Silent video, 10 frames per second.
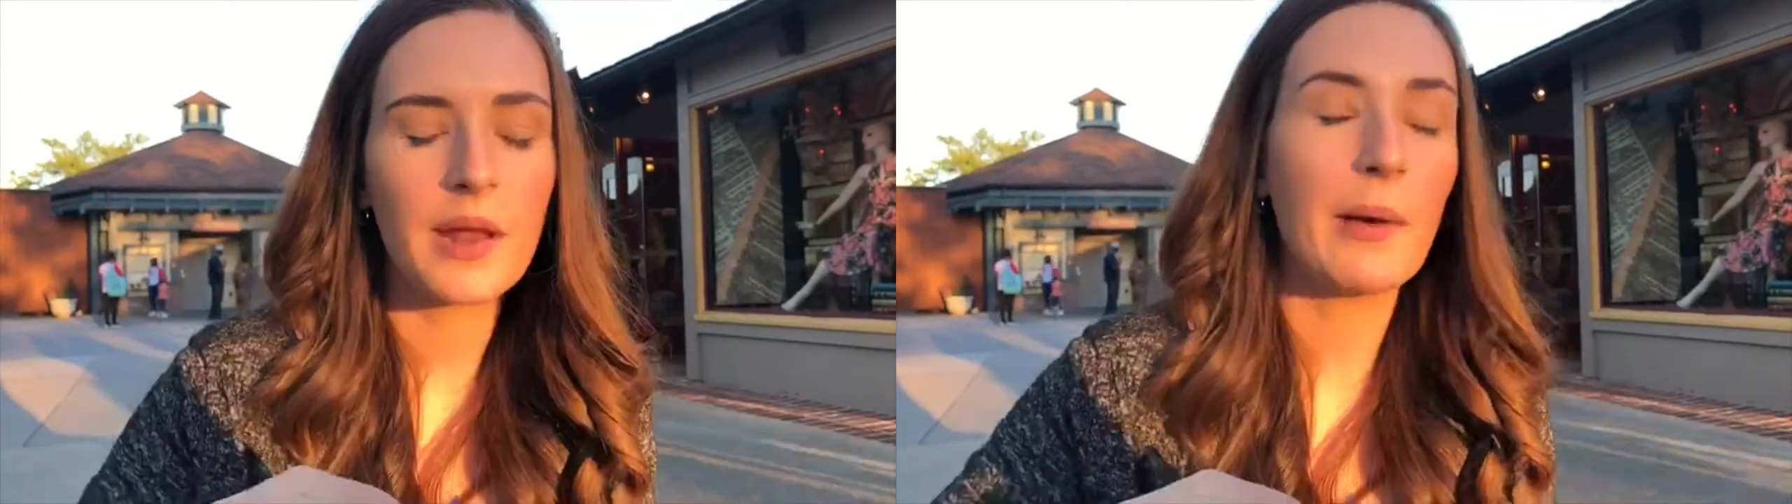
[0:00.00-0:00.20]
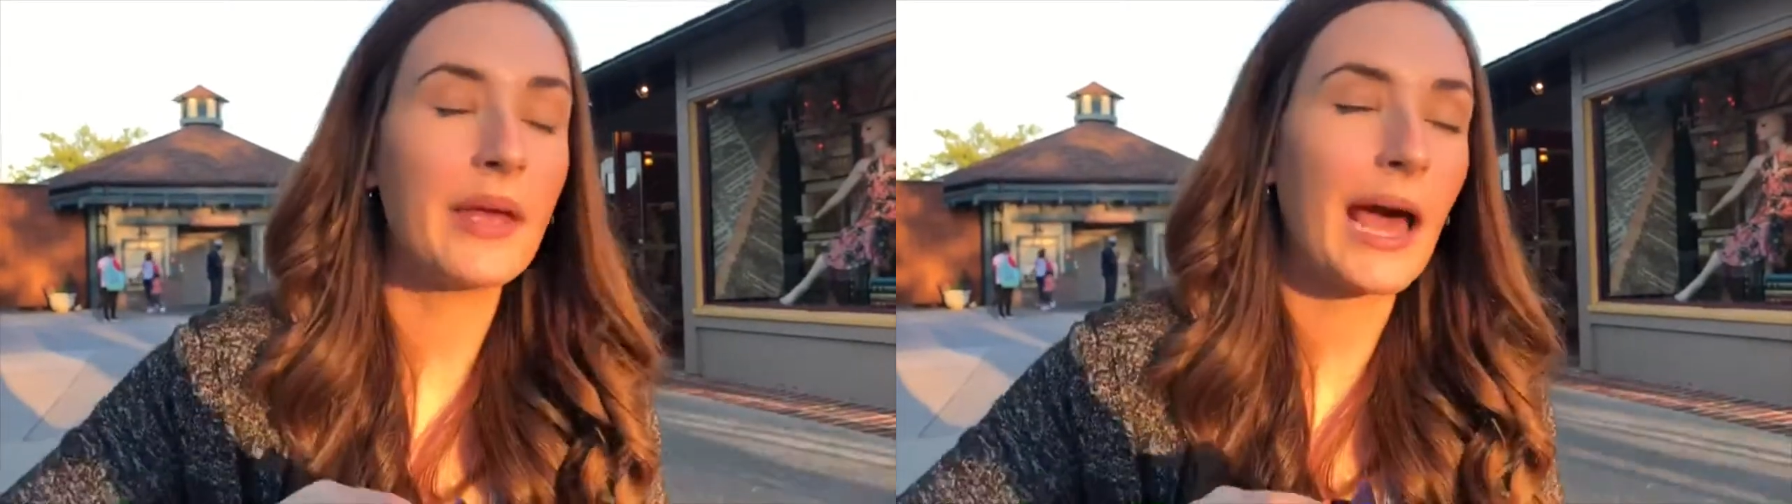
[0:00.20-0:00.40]

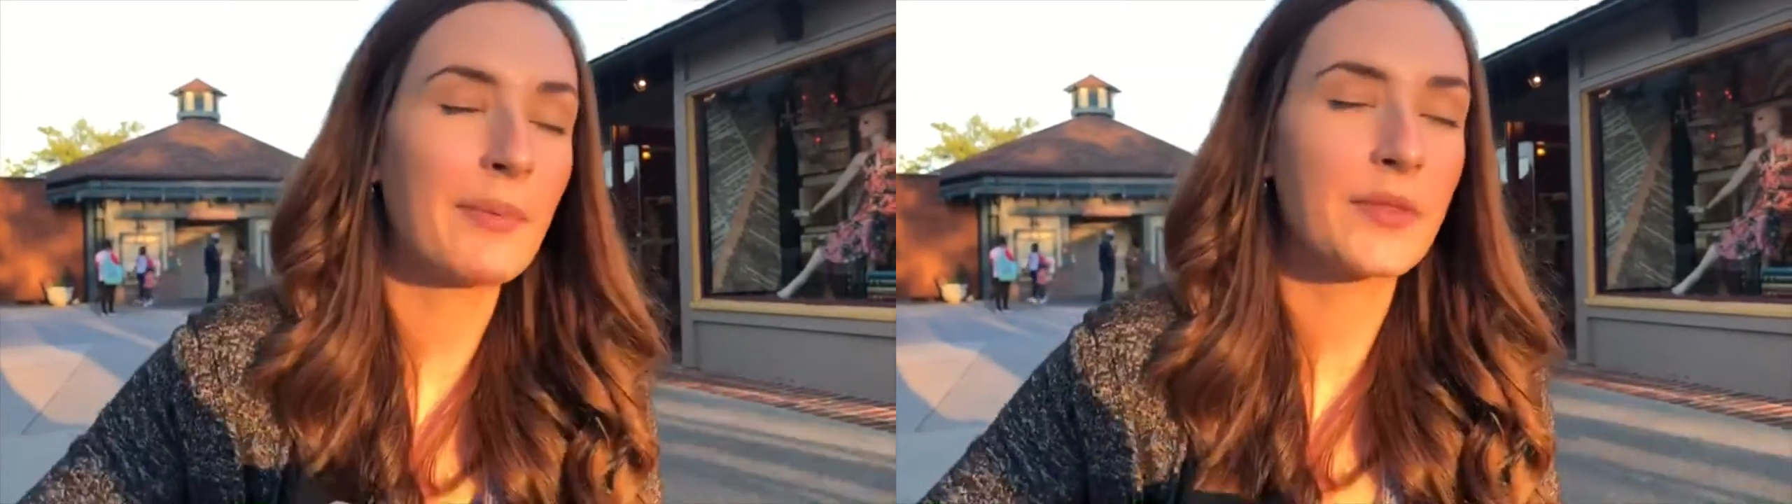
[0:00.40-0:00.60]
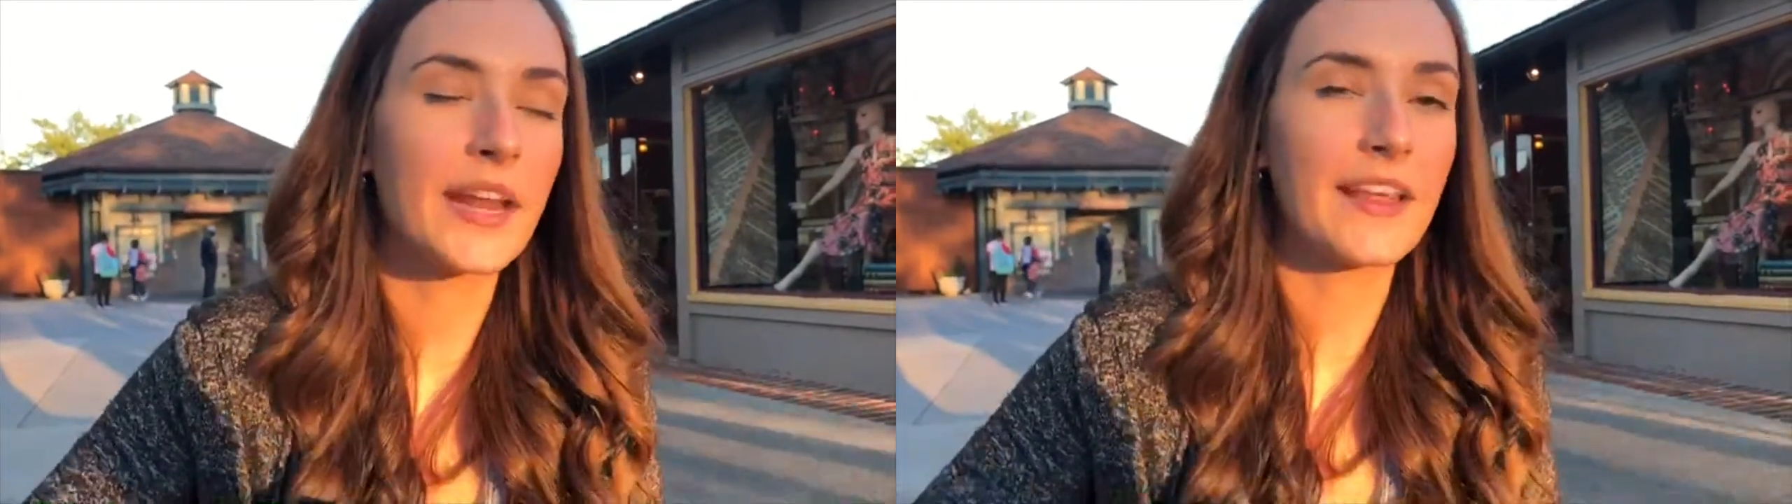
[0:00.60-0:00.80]
But I'll be
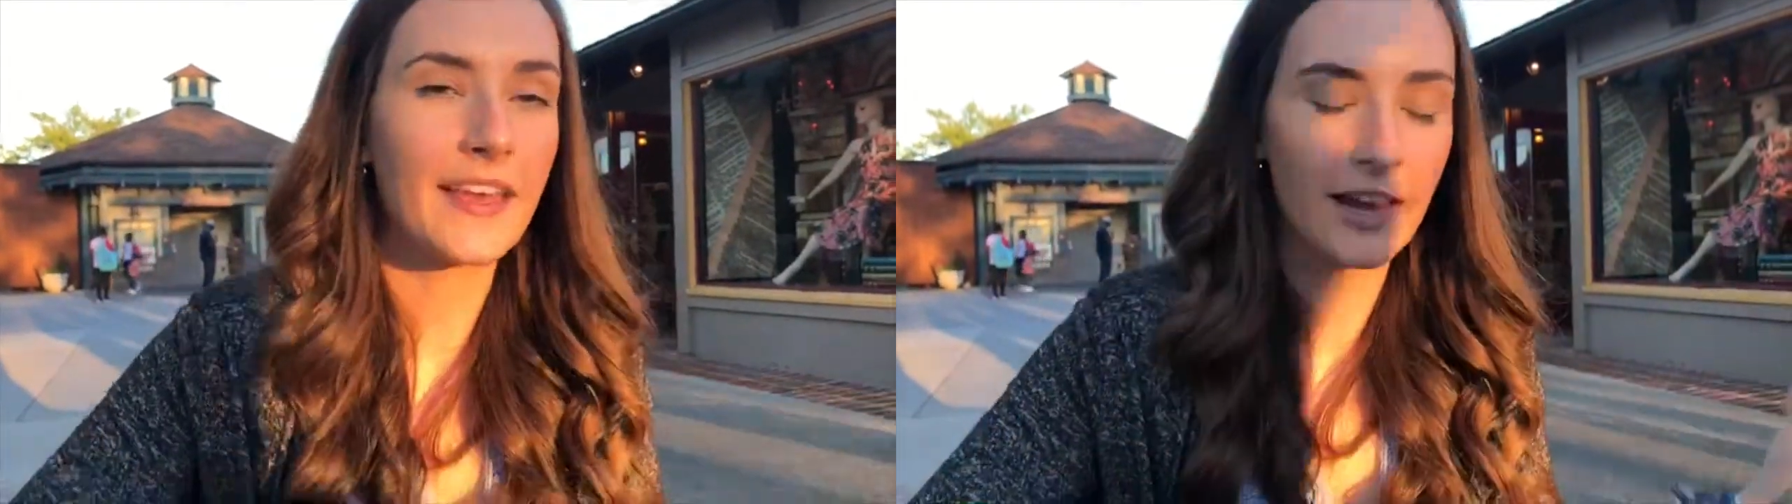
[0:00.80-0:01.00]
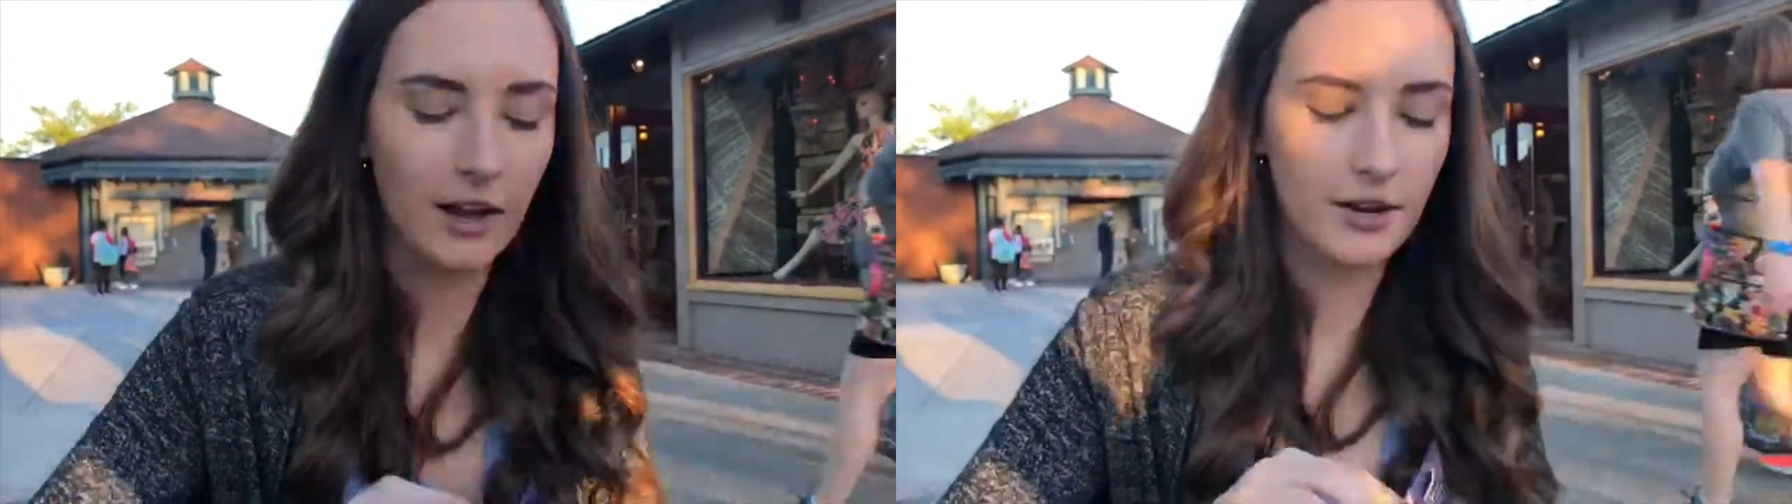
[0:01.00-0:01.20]
happy with
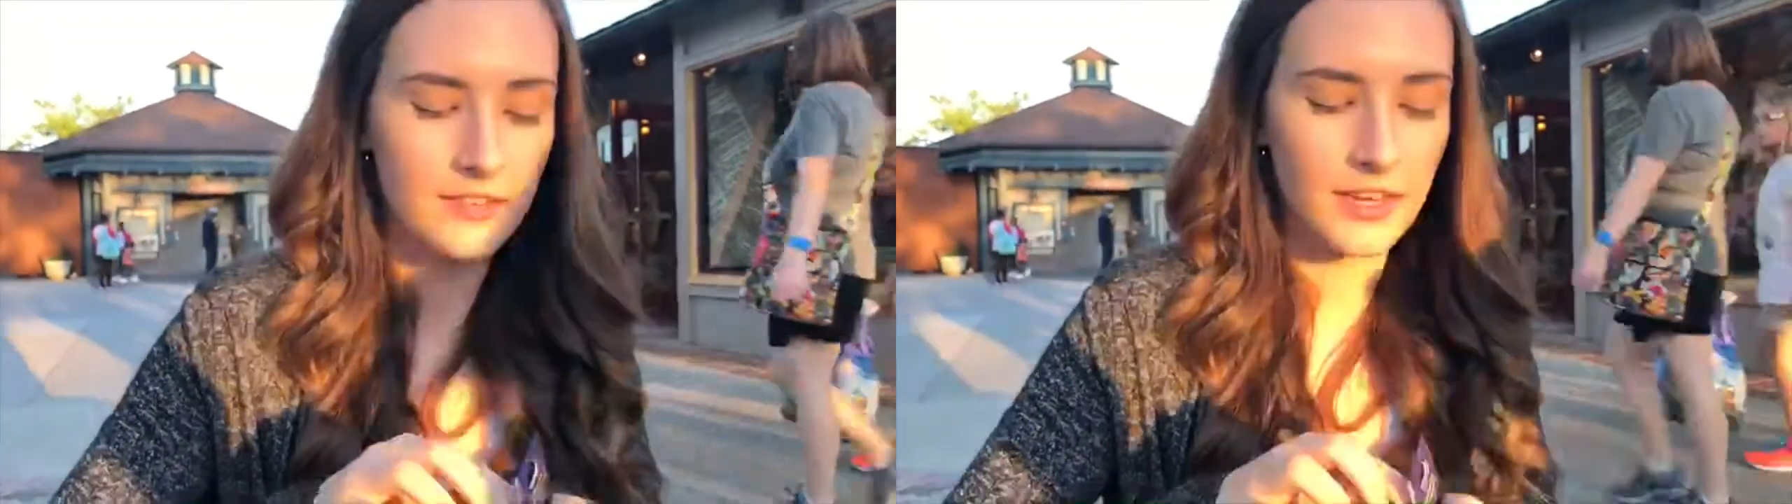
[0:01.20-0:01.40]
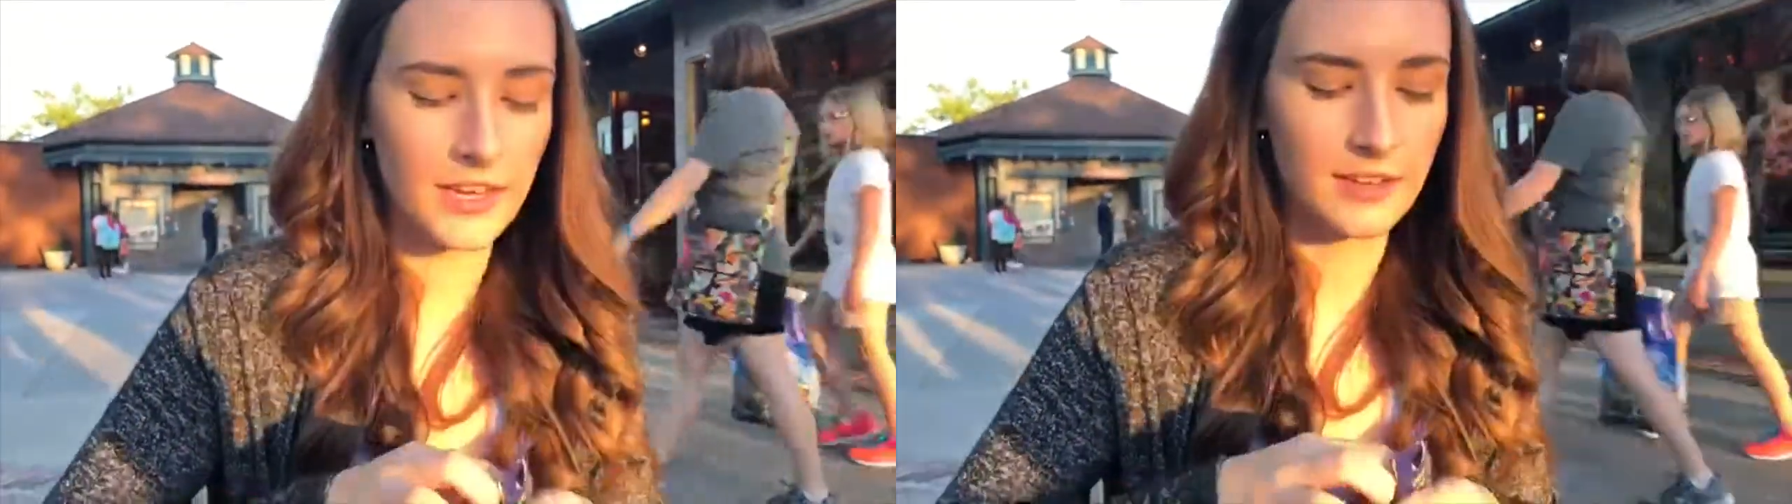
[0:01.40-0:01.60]
anything,
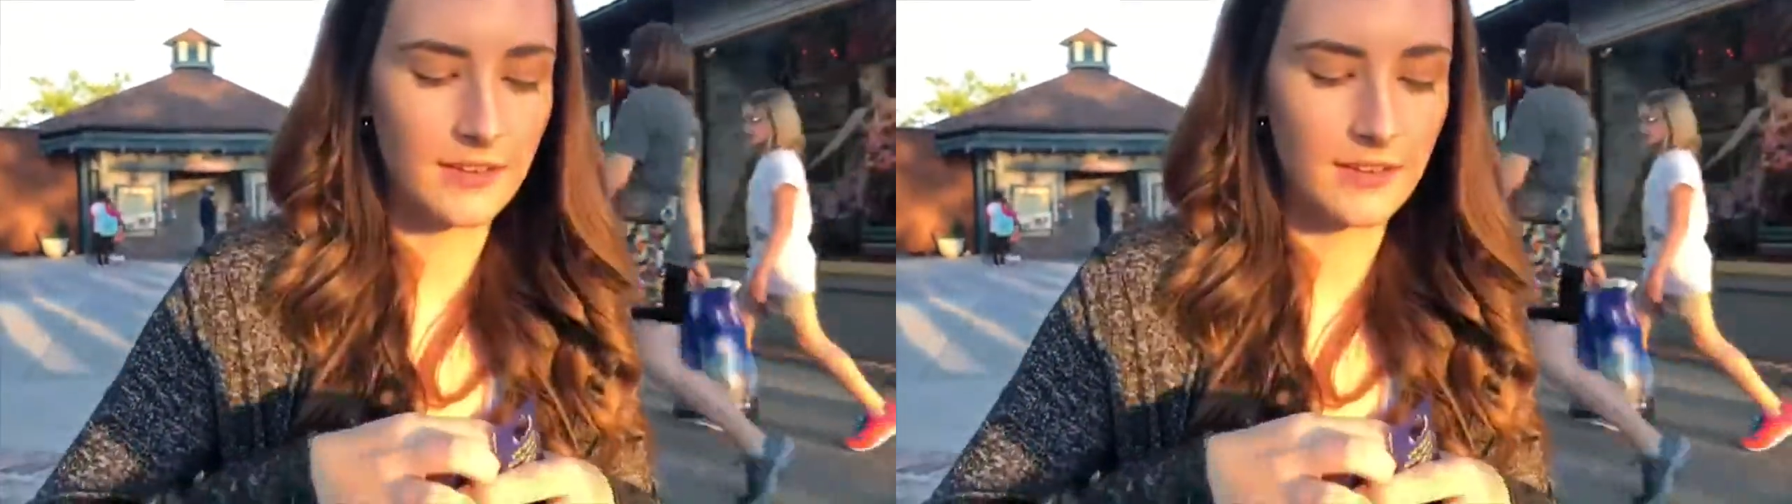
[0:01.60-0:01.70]
honestly.